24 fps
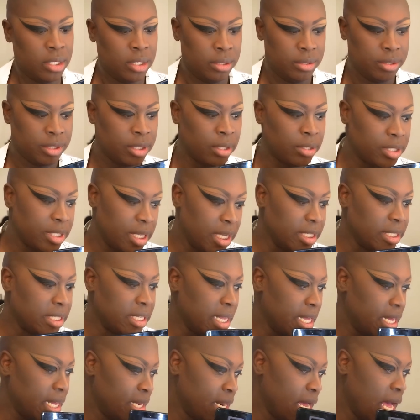So since
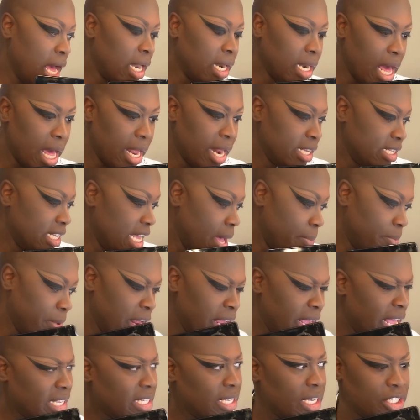then, a lot has happened. I
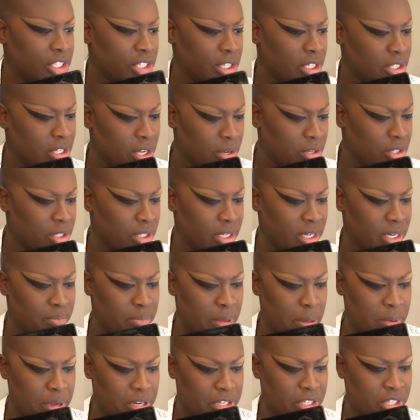guess I should have told you.
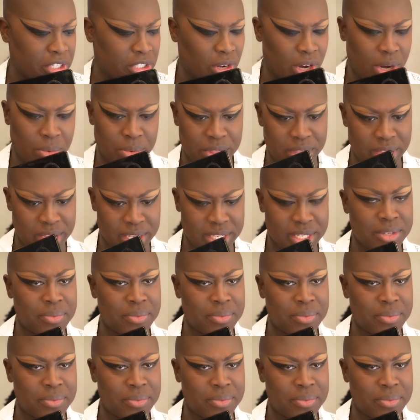Maybe I should have started with this.